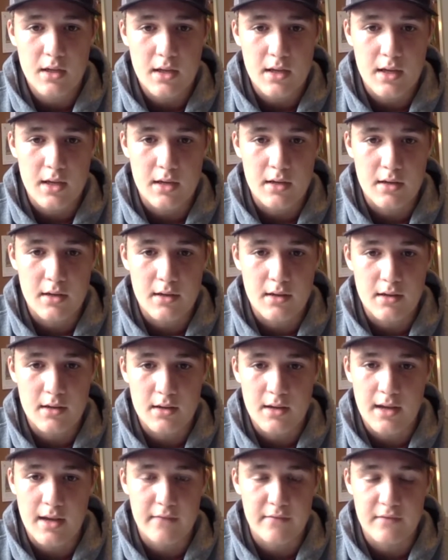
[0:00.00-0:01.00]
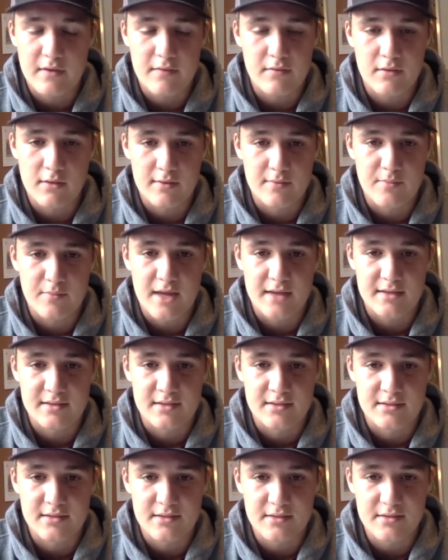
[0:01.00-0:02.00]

and uh, I've never looked back since.